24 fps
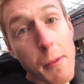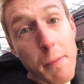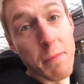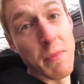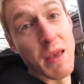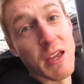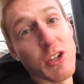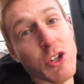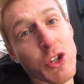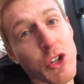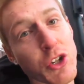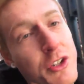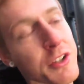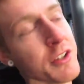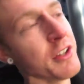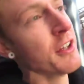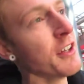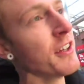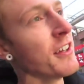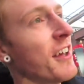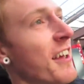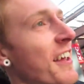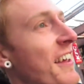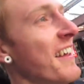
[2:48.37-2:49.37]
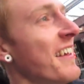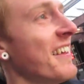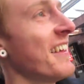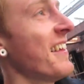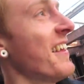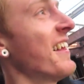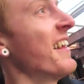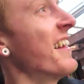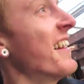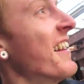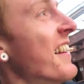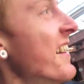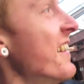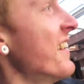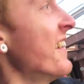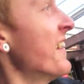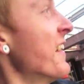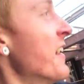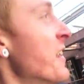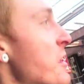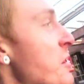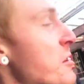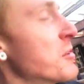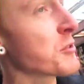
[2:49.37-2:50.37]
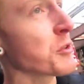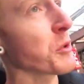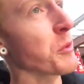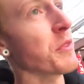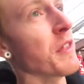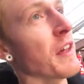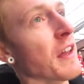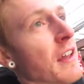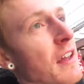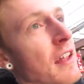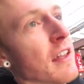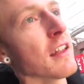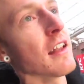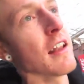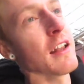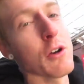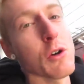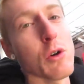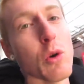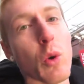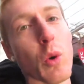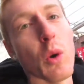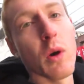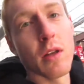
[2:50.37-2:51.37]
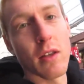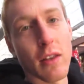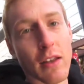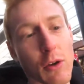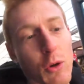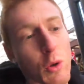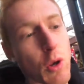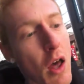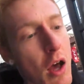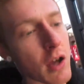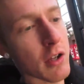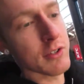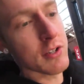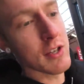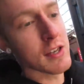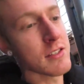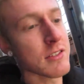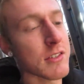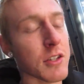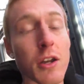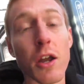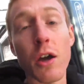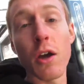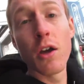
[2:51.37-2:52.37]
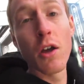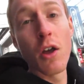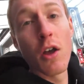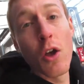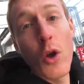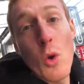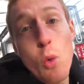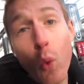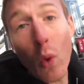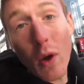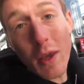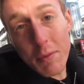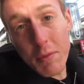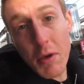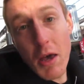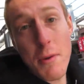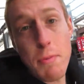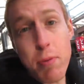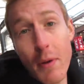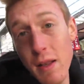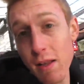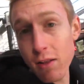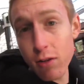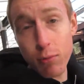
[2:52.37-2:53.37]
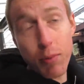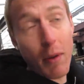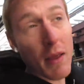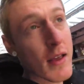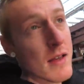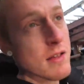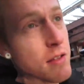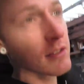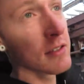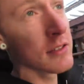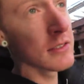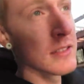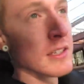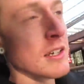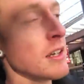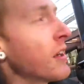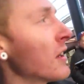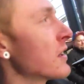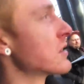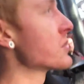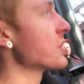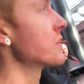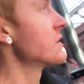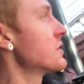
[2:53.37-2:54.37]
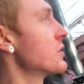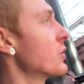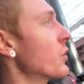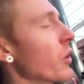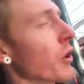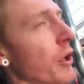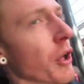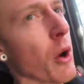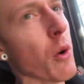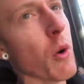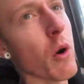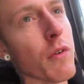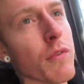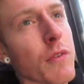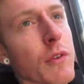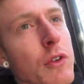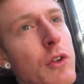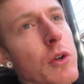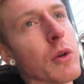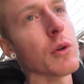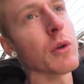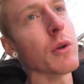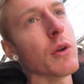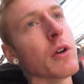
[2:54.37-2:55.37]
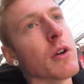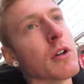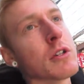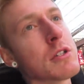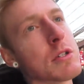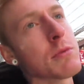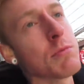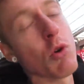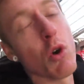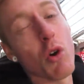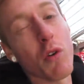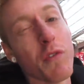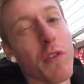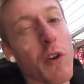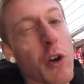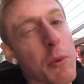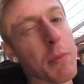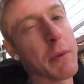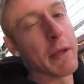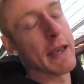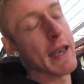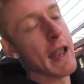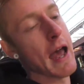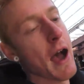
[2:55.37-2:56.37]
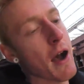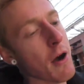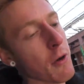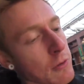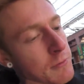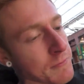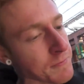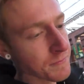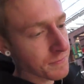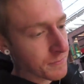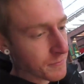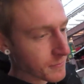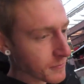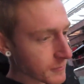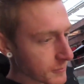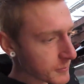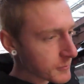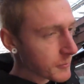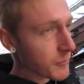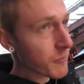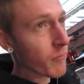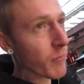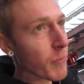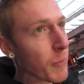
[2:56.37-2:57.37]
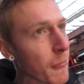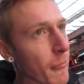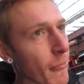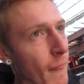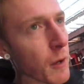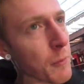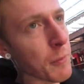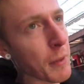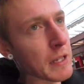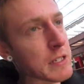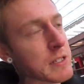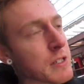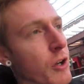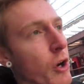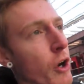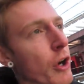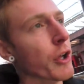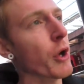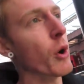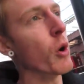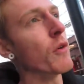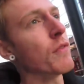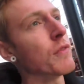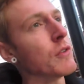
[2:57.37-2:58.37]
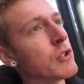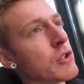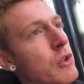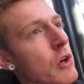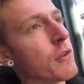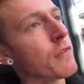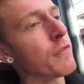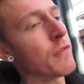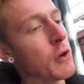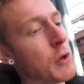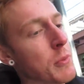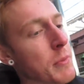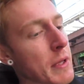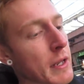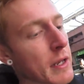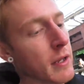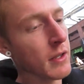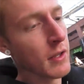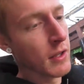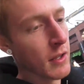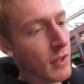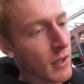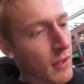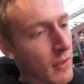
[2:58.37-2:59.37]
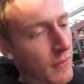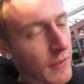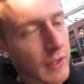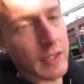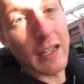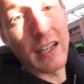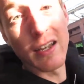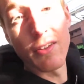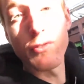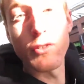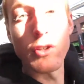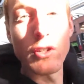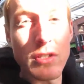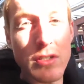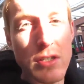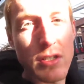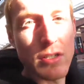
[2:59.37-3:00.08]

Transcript: mission. So I'm thinking a little latte is gonna wake me up a little bit. So I still will go off and do some more filming now. I basically I'll go off and try filming the Clifton